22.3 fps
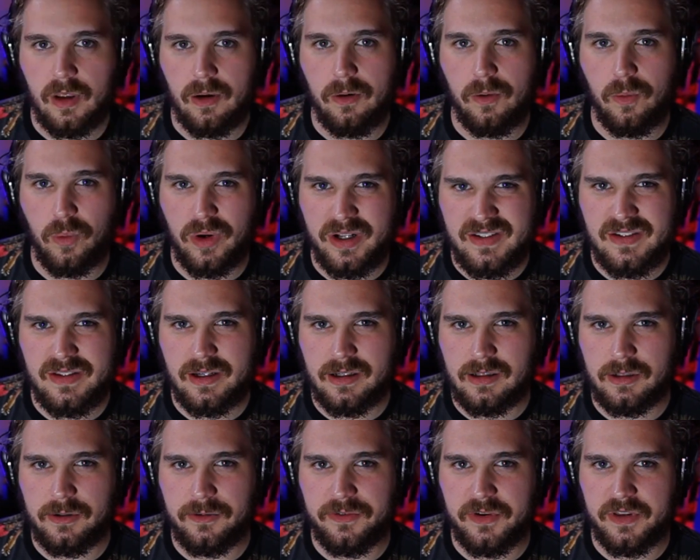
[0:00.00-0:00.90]
Once the
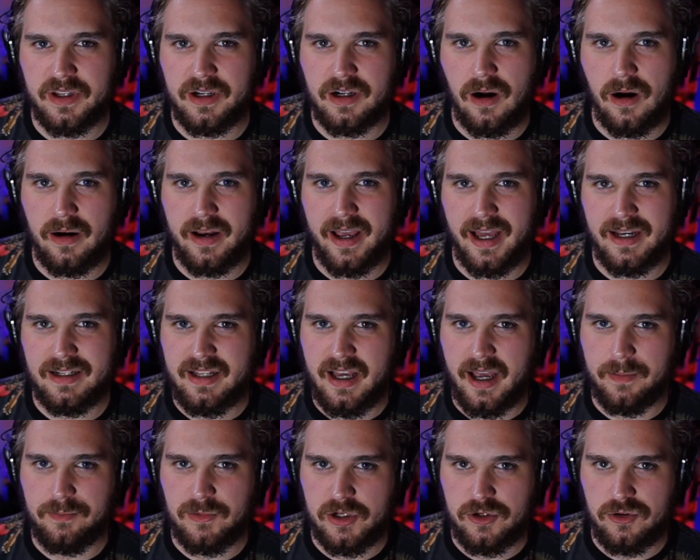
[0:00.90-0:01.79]
glue for the guard had
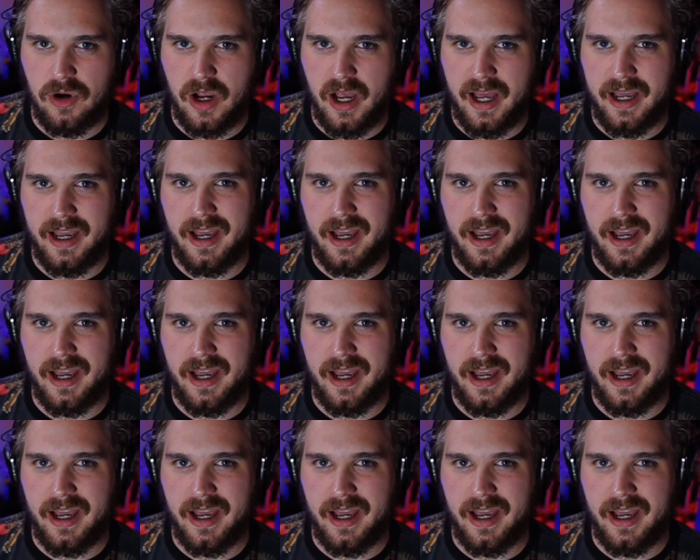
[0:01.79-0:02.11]
time to dry,